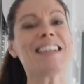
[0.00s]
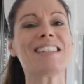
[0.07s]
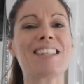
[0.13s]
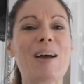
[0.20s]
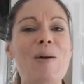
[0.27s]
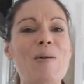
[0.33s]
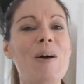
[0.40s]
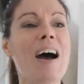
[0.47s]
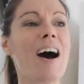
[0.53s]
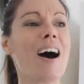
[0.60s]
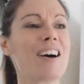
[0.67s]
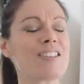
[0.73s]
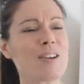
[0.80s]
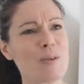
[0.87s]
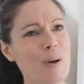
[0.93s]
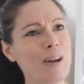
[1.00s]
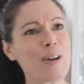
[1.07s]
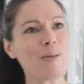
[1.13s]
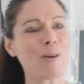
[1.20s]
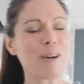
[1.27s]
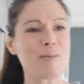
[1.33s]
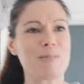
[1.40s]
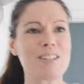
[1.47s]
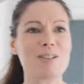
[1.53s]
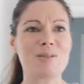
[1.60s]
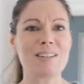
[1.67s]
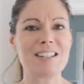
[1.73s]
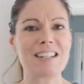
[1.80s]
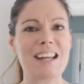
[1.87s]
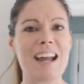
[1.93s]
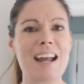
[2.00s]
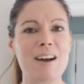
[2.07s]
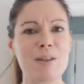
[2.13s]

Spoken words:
So I don't quite know what I'm going to be doing today.